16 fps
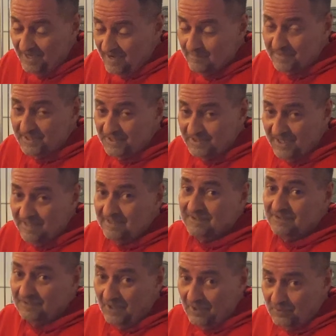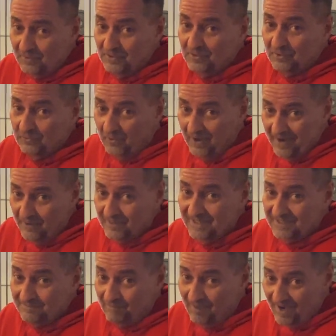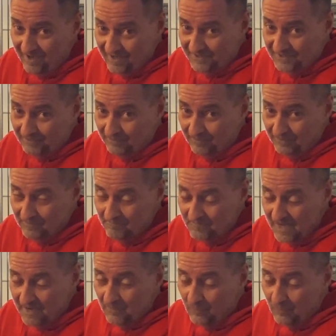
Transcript: I'm gonna stay as low to the ground as possible